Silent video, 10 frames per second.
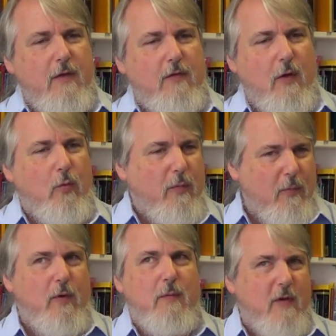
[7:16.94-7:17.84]
So
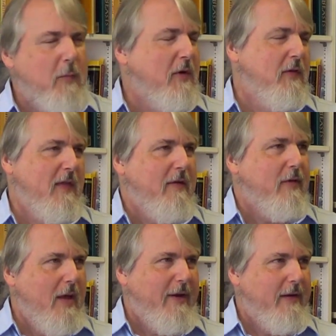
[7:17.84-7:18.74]
we're experiencing
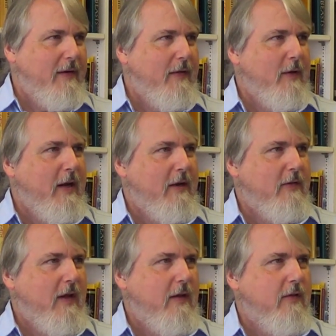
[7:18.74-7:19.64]
that phenomenon in the
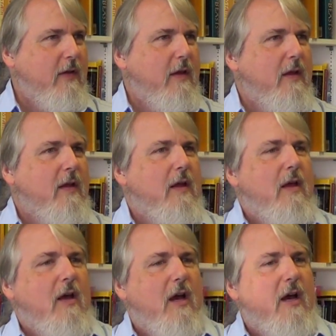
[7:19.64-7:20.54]
United States.
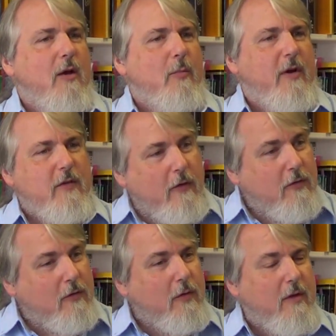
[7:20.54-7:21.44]
But it's
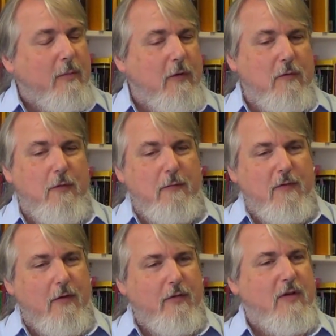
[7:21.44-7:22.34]
also true that in most
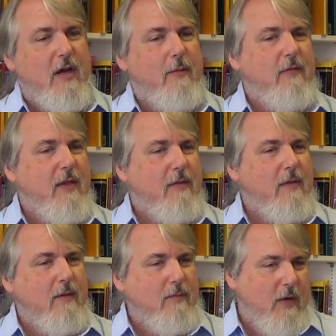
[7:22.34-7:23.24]
movements over time, if
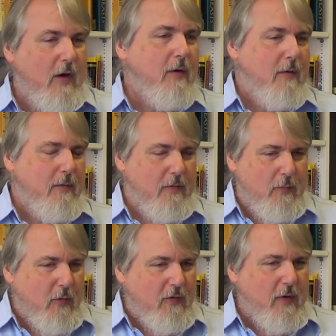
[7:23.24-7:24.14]
the harder,
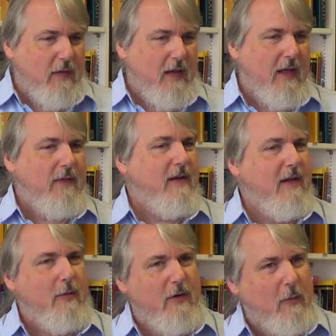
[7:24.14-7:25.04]
more strict they get, they
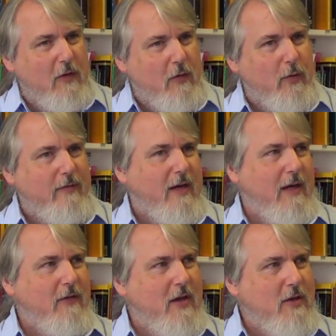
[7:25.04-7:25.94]
tend to experience a
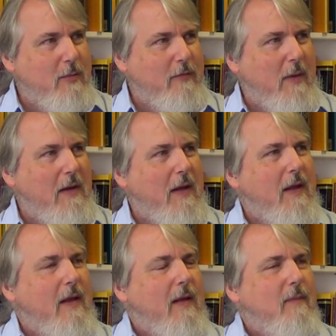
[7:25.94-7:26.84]
revitalization movement.
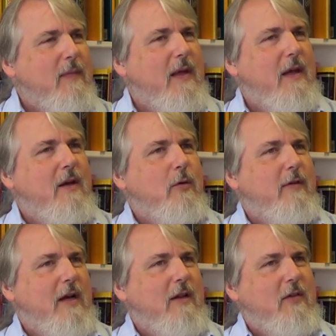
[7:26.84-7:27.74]
Mm-hmm. And a
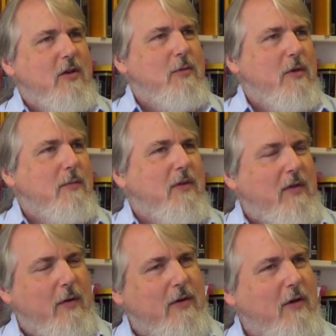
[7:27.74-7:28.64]
revitalization movement
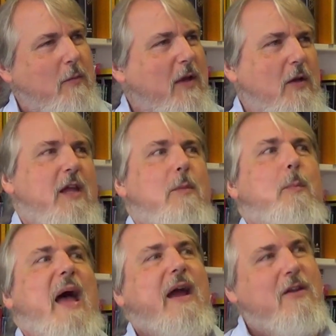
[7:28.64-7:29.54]
is characterized by
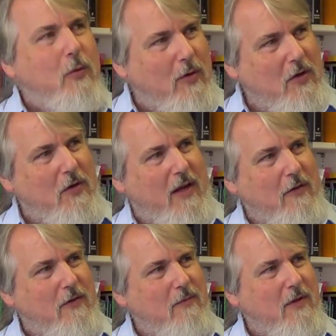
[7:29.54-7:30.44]
looking back to earlier
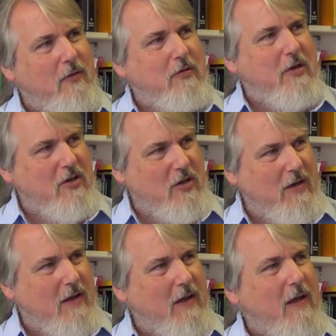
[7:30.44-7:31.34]
days in the
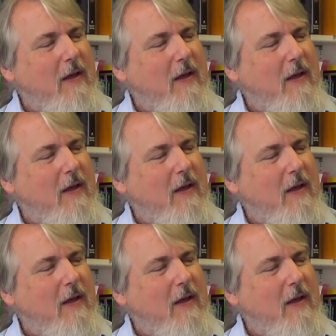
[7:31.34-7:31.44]
tradition.